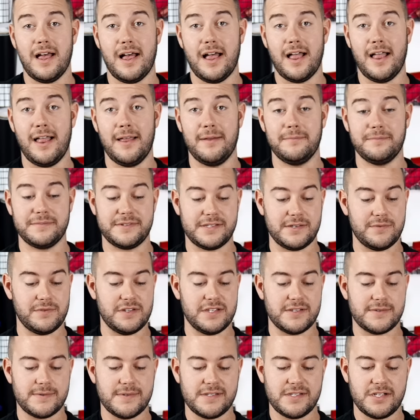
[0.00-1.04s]
Um, so
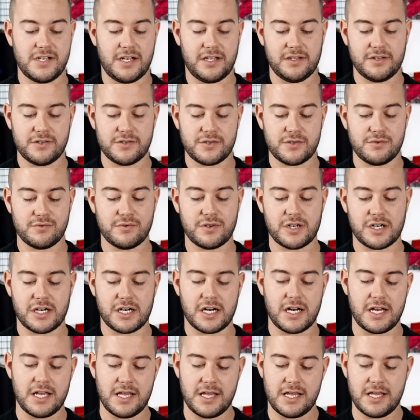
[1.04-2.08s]
this was dollar store,
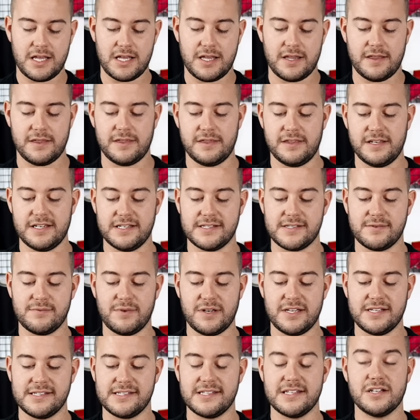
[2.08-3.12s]
this
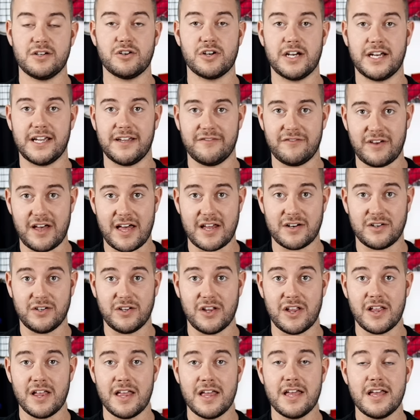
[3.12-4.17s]
was the Cricut
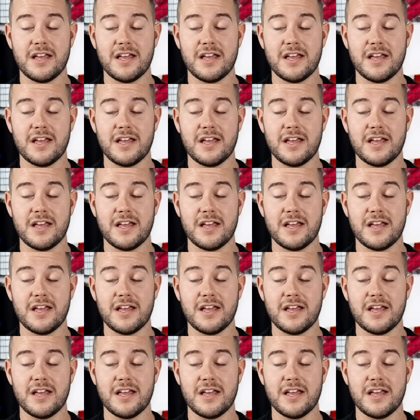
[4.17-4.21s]
vinyl.